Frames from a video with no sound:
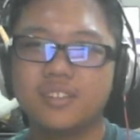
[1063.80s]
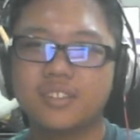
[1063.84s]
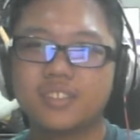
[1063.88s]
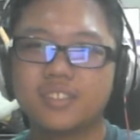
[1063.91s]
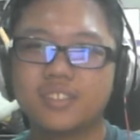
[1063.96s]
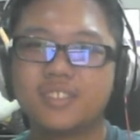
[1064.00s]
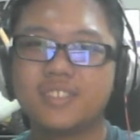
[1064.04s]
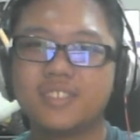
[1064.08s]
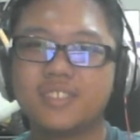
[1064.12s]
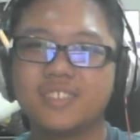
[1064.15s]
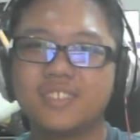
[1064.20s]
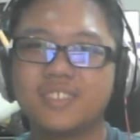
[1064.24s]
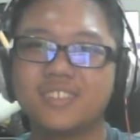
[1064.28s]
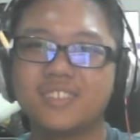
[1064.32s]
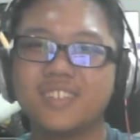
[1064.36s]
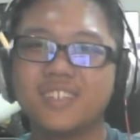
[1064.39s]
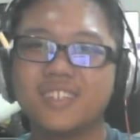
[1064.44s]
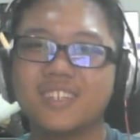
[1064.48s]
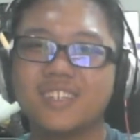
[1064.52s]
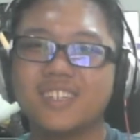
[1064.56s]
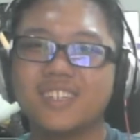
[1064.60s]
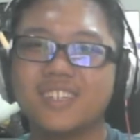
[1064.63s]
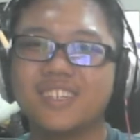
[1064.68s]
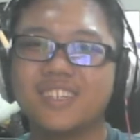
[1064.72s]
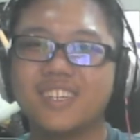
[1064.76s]

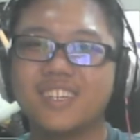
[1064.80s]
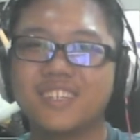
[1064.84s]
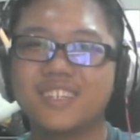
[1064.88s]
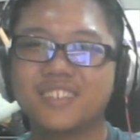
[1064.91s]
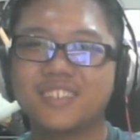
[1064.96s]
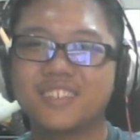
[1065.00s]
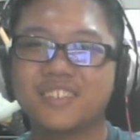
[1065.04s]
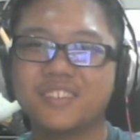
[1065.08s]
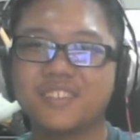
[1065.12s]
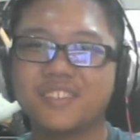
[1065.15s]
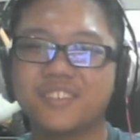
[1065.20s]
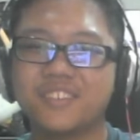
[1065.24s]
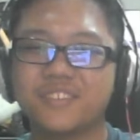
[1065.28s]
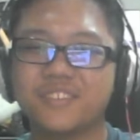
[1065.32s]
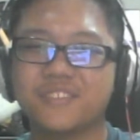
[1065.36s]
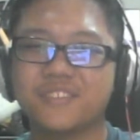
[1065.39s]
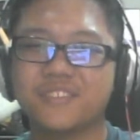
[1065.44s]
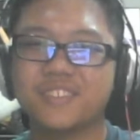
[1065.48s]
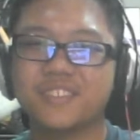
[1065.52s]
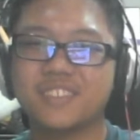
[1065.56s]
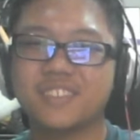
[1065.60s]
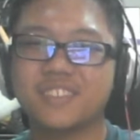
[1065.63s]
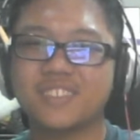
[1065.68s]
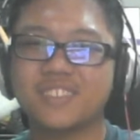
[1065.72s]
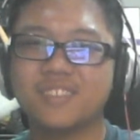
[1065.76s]
Nice
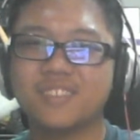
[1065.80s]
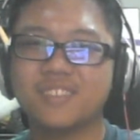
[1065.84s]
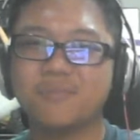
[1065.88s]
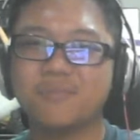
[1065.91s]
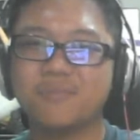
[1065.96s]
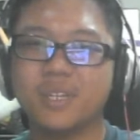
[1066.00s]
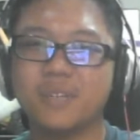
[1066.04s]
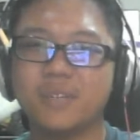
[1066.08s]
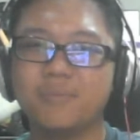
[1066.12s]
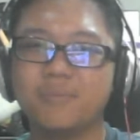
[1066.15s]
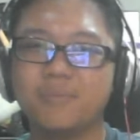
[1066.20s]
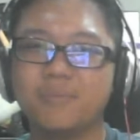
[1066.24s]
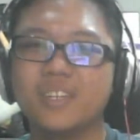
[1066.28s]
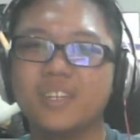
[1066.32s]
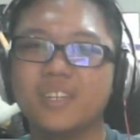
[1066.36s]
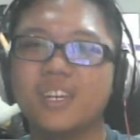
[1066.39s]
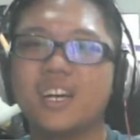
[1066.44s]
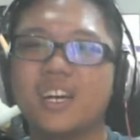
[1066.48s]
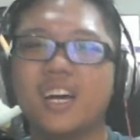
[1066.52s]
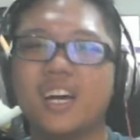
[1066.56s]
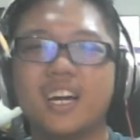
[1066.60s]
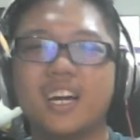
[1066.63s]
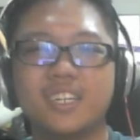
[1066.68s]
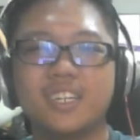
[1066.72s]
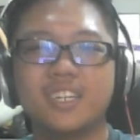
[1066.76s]
choreography, babe.
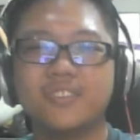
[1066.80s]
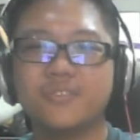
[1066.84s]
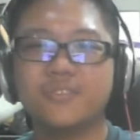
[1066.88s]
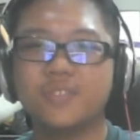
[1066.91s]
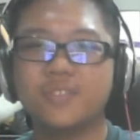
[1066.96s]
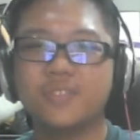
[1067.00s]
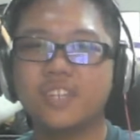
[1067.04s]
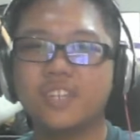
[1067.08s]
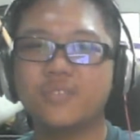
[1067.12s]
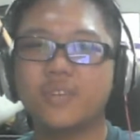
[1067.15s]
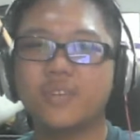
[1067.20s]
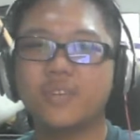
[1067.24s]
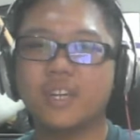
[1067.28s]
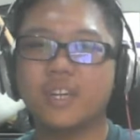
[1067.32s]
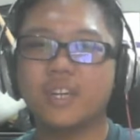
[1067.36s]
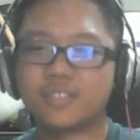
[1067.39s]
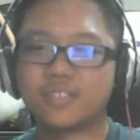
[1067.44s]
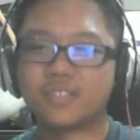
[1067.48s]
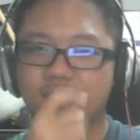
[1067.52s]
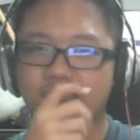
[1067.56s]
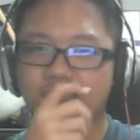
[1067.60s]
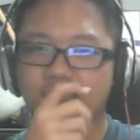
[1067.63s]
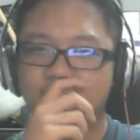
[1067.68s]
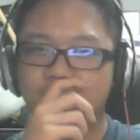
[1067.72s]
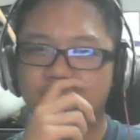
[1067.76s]
Anyway, I was
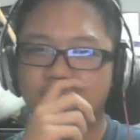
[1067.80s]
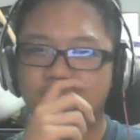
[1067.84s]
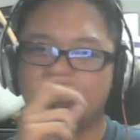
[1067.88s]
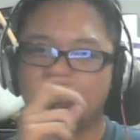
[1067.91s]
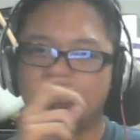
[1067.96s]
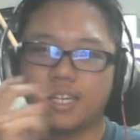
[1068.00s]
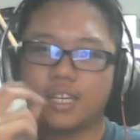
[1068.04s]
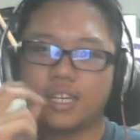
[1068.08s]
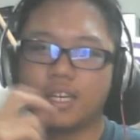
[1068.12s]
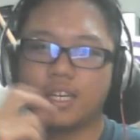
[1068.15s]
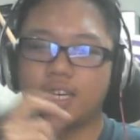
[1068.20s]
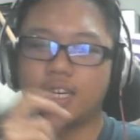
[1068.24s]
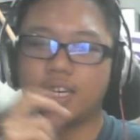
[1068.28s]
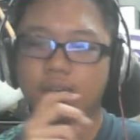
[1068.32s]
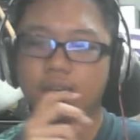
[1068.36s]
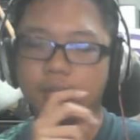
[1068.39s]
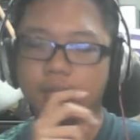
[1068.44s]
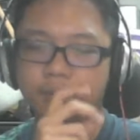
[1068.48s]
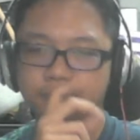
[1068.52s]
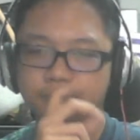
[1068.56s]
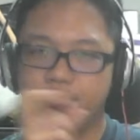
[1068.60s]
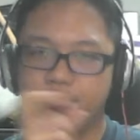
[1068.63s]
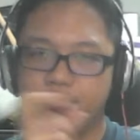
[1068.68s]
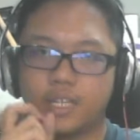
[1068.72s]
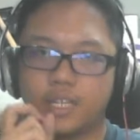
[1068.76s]
just gonna say
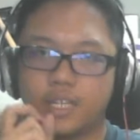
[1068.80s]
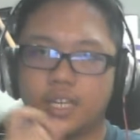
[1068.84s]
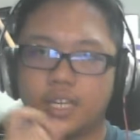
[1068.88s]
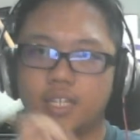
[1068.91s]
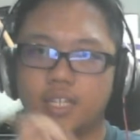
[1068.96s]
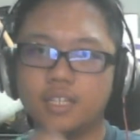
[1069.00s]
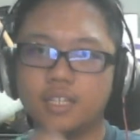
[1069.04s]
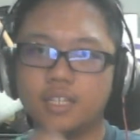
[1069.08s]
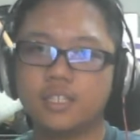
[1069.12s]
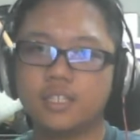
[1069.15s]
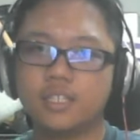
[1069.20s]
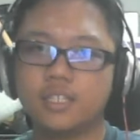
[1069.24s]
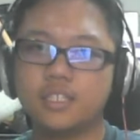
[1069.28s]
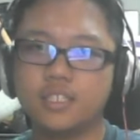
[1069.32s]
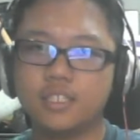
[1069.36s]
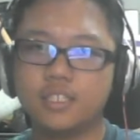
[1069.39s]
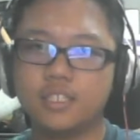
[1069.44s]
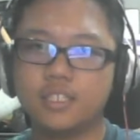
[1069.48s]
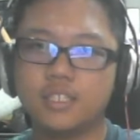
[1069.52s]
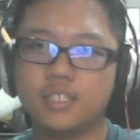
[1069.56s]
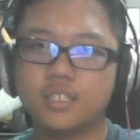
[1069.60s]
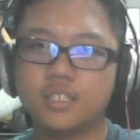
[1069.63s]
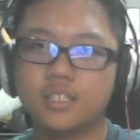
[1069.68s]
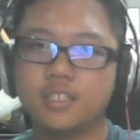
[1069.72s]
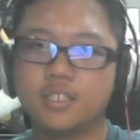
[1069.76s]
that
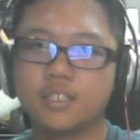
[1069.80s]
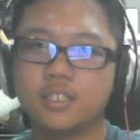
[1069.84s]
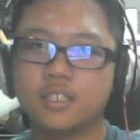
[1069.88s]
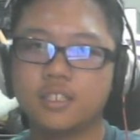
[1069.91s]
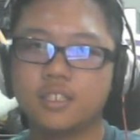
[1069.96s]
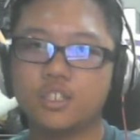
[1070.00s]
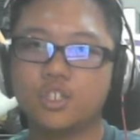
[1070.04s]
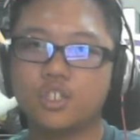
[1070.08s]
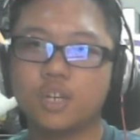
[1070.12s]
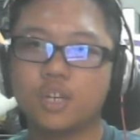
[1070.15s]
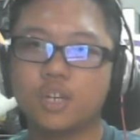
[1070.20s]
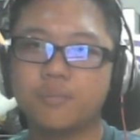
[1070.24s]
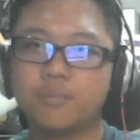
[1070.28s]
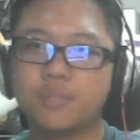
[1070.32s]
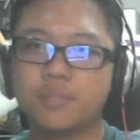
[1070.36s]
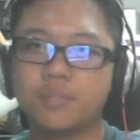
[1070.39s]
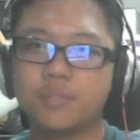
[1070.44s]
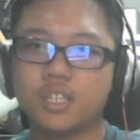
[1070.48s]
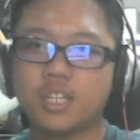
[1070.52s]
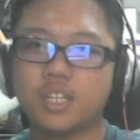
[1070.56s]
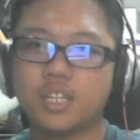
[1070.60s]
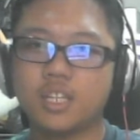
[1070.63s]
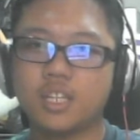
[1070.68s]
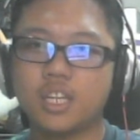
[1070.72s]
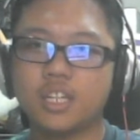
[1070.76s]
he dropped
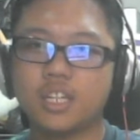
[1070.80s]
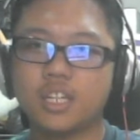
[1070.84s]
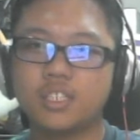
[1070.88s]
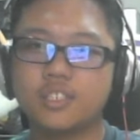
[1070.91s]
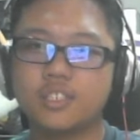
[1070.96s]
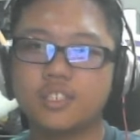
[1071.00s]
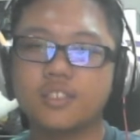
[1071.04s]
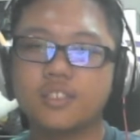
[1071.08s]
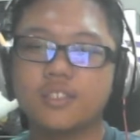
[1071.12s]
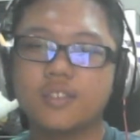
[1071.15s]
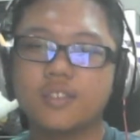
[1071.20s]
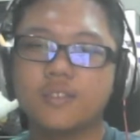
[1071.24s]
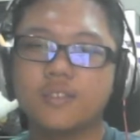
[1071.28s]
it, and that's